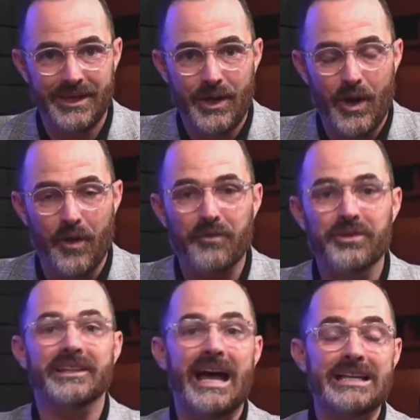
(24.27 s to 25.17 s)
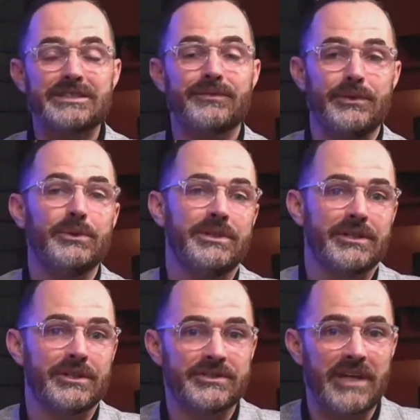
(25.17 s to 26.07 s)
Over the last few
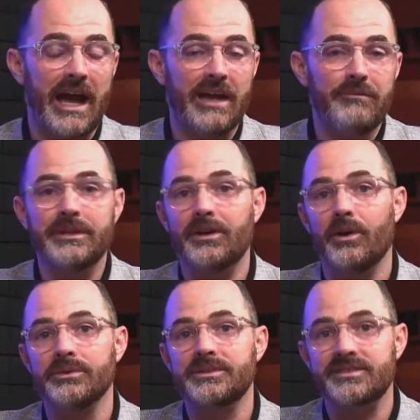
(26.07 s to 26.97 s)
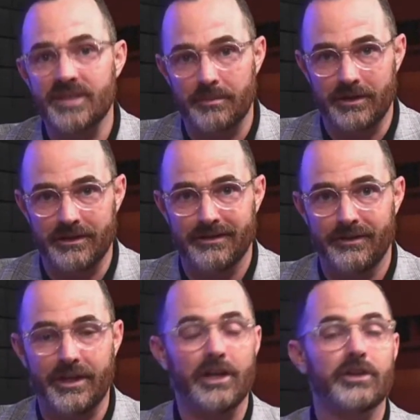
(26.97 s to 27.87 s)
years, I've been called Summer,
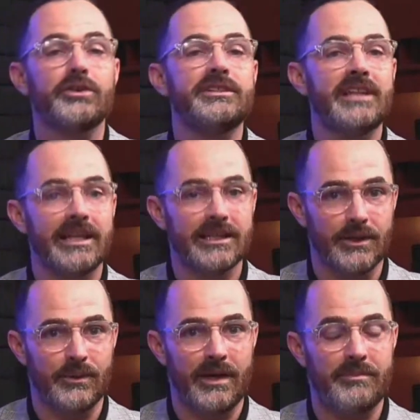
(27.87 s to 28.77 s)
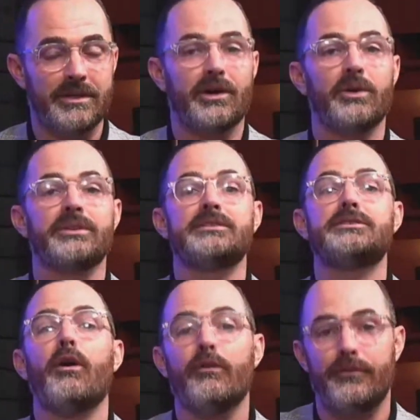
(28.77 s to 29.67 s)
the color yellow. I've been called a
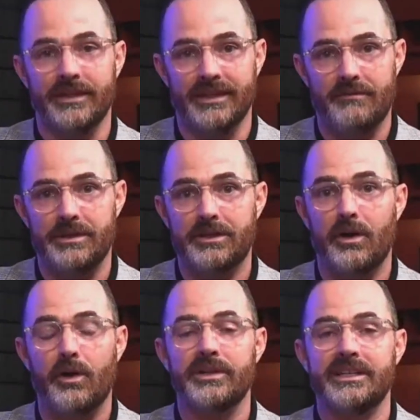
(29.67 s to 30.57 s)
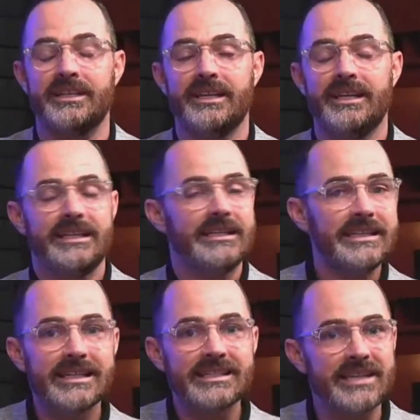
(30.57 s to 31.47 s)
dolphin. I've been called an
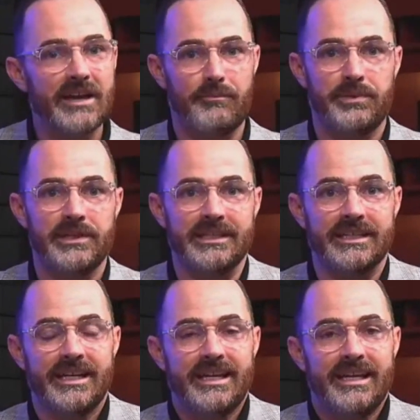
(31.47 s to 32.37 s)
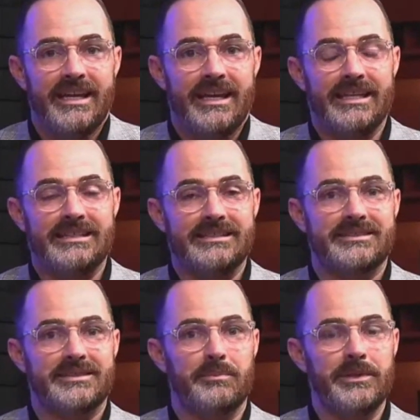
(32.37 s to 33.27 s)
ESFP. And
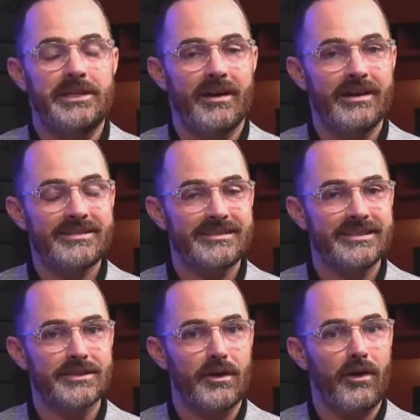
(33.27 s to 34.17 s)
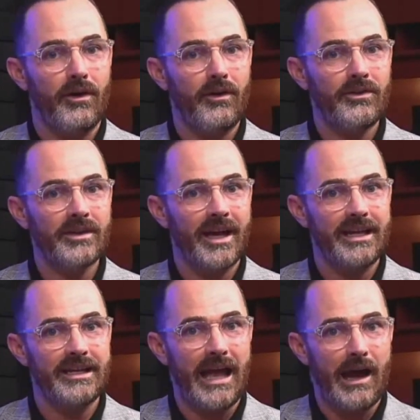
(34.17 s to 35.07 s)
to be honest, it's all
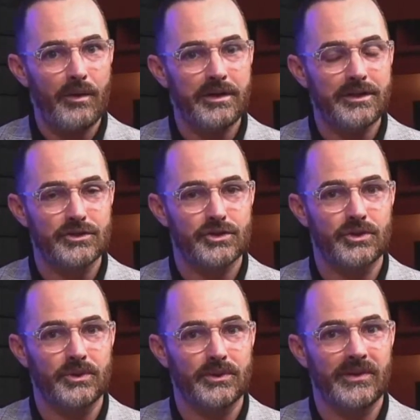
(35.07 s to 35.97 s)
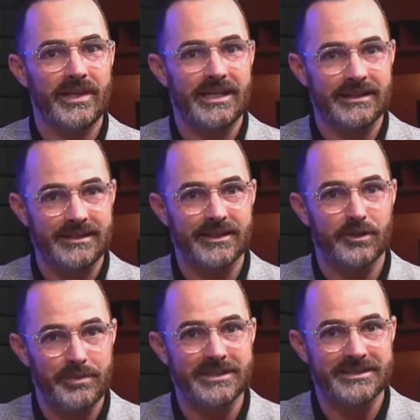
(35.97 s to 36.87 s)
kind of out of control and a little
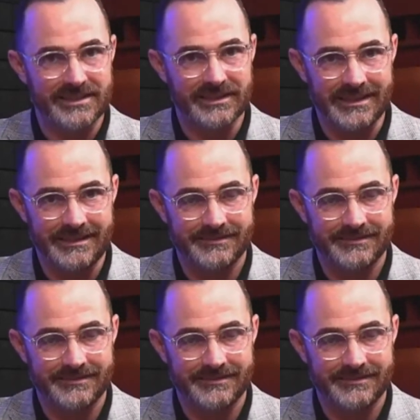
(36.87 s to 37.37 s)
bit silly.